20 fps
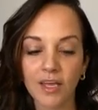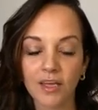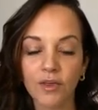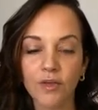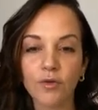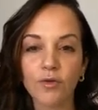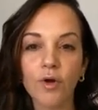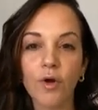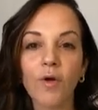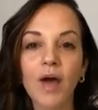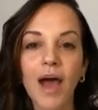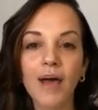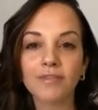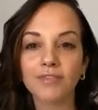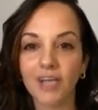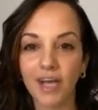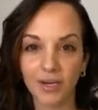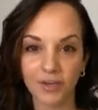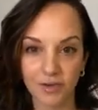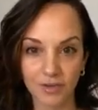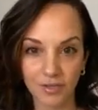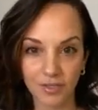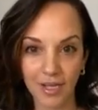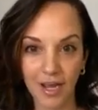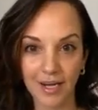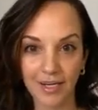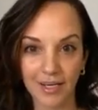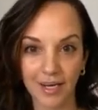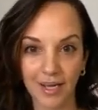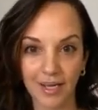You don't have to
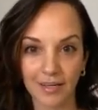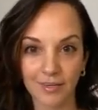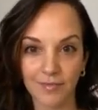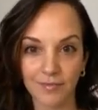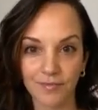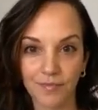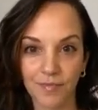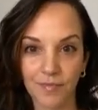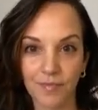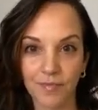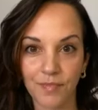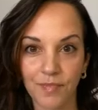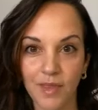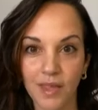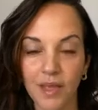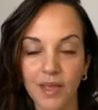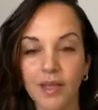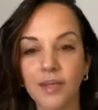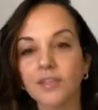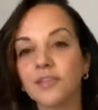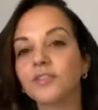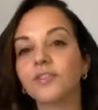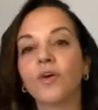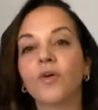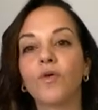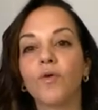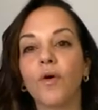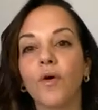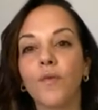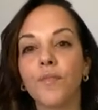understand it.
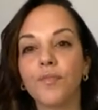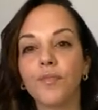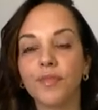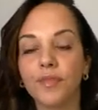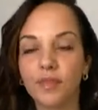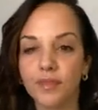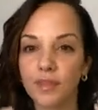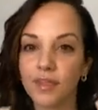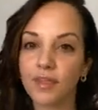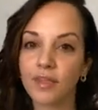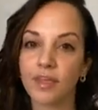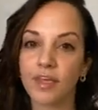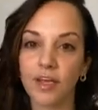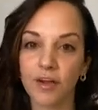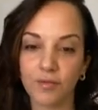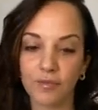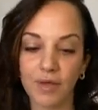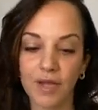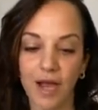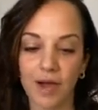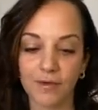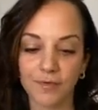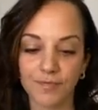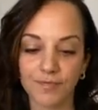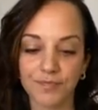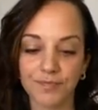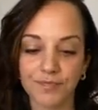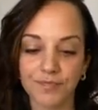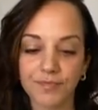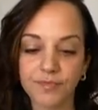So hear me out.
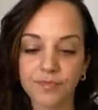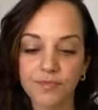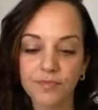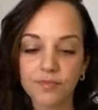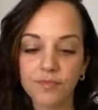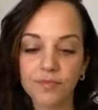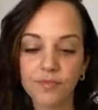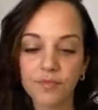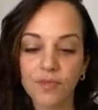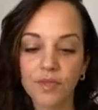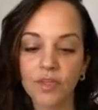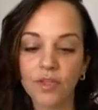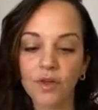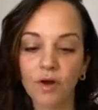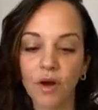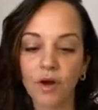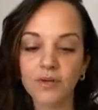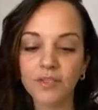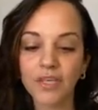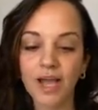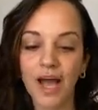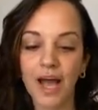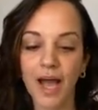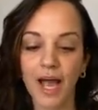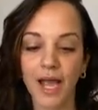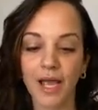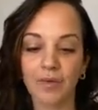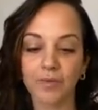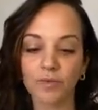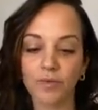There are
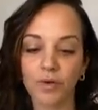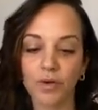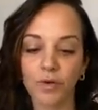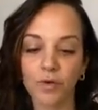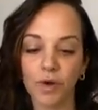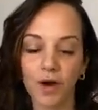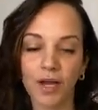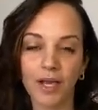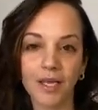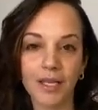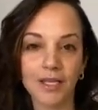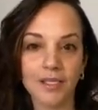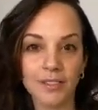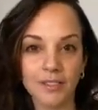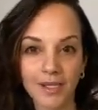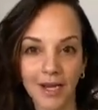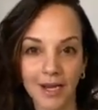times when you are in